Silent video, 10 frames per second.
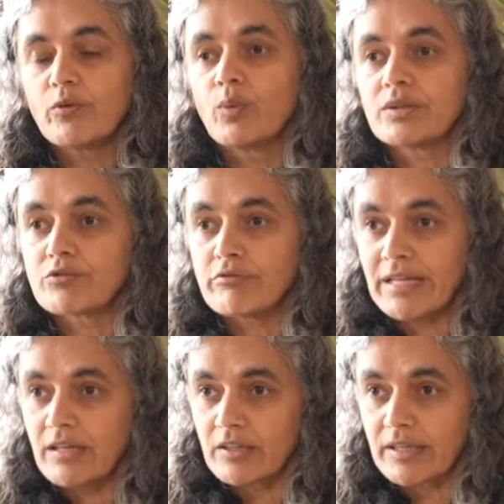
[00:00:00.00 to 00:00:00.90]

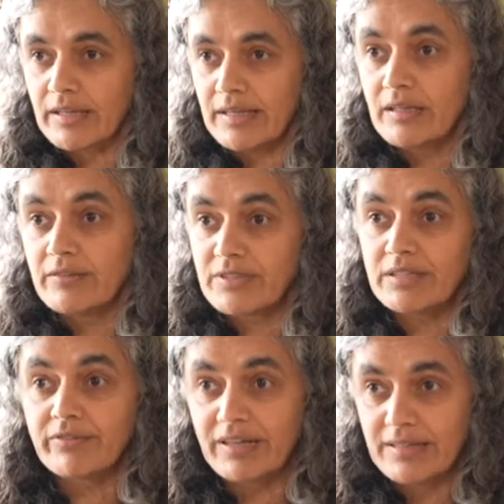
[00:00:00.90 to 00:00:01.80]
he lived
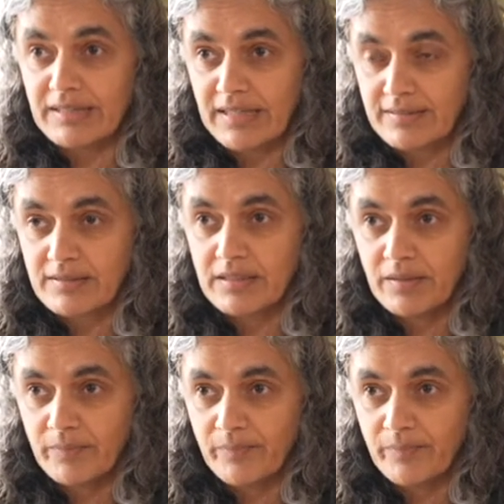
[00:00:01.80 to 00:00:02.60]
in Varanasi,